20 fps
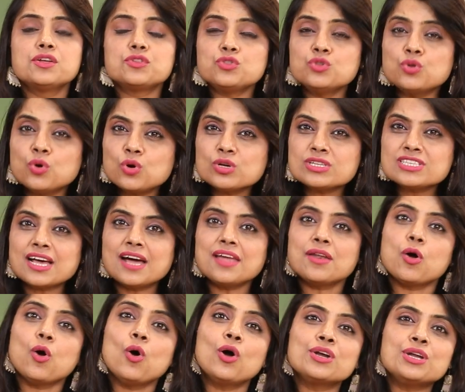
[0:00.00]
Those
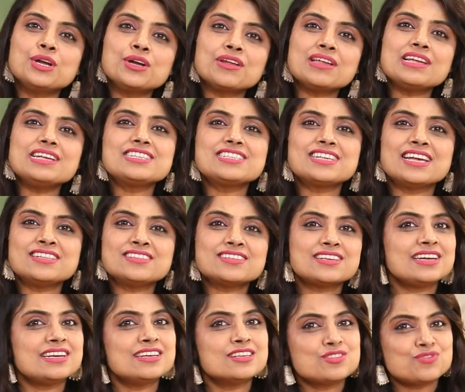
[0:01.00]
are auditory
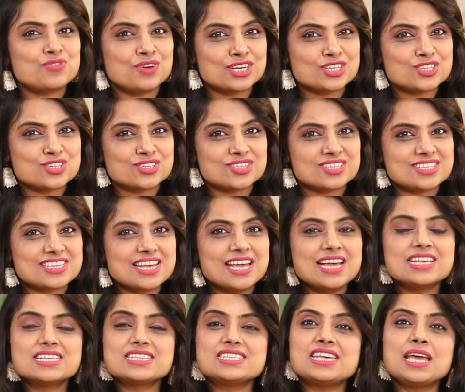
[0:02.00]
sensory dysfunctions.
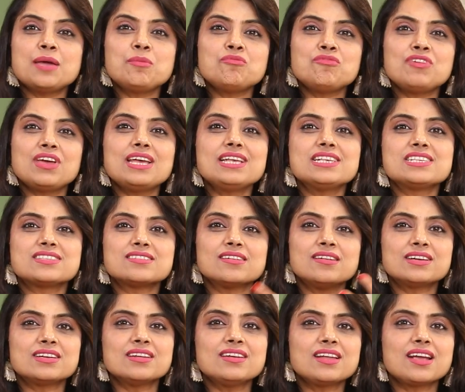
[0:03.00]
Same way,
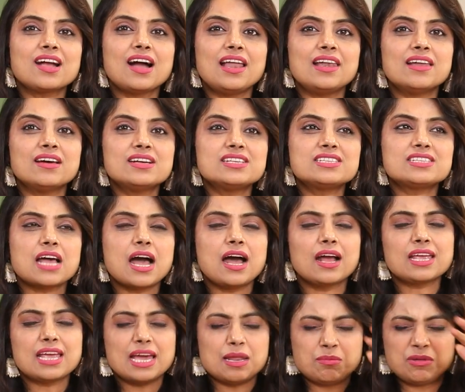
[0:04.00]
certain colors
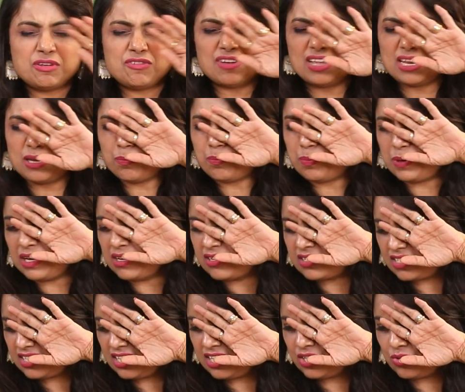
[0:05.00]
can be very
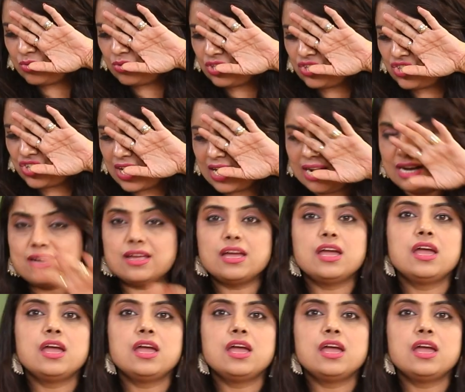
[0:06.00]
piercing to the child.